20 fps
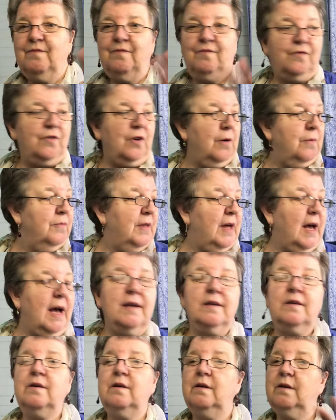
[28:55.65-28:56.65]
from
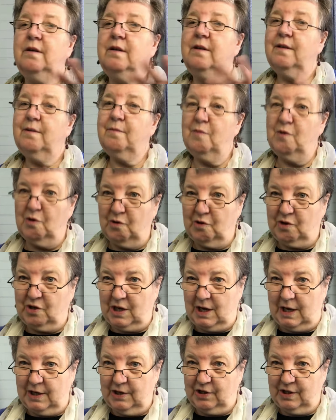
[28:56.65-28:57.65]
that, the mood
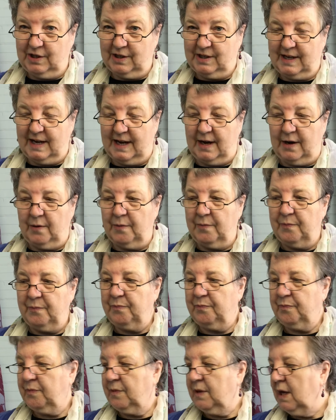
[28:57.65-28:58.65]
changes now,
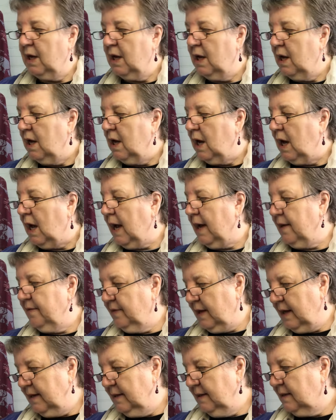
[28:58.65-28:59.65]
and
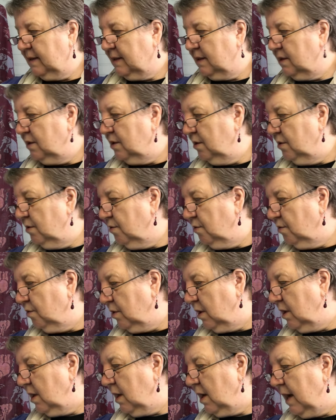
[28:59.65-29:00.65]
that is to
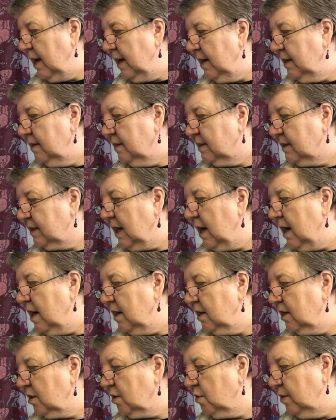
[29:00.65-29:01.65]
a
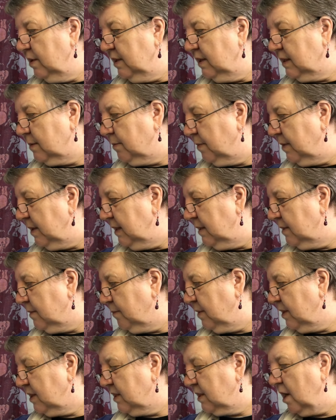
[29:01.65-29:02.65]
Scarlet Quince piece
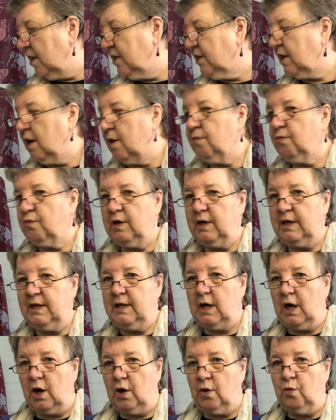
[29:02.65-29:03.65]
because I don't really
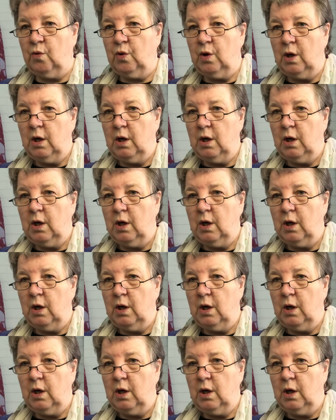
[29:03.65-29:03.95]
know